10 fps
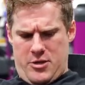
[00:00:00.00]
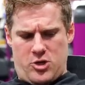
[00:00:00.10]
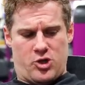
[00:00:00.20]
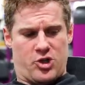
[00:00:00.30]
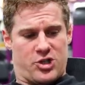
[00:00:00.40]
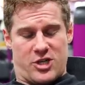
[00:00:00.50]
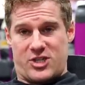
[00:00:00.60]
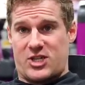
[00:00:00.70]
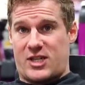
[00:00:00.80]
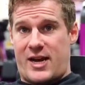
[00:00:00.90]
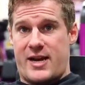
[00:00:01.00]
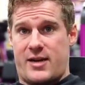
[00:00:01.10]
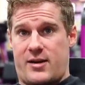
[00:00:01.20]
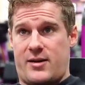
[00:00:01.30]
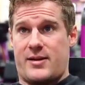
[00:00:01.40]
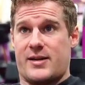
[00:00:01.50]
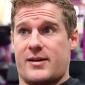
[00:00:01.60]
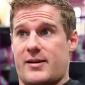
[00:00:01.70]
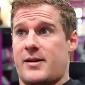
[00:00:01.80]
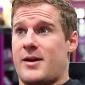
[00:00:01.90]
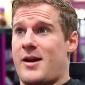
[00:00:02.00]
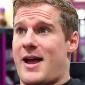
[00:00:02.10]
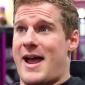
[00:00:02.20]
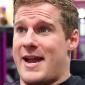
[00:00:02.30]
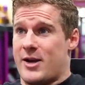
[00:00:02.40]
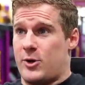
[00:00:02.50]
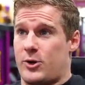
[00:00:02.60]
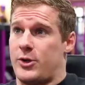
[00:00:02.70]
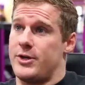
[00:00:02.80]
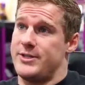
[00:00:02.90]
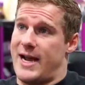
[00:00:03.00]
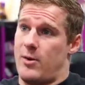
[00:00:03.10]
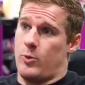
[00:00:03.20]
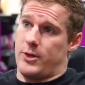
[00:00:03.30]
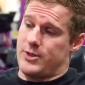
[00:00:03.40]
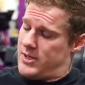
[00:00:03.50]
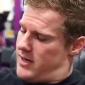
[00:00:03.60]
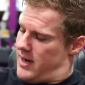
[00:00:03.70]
there's just a slight angle downwards.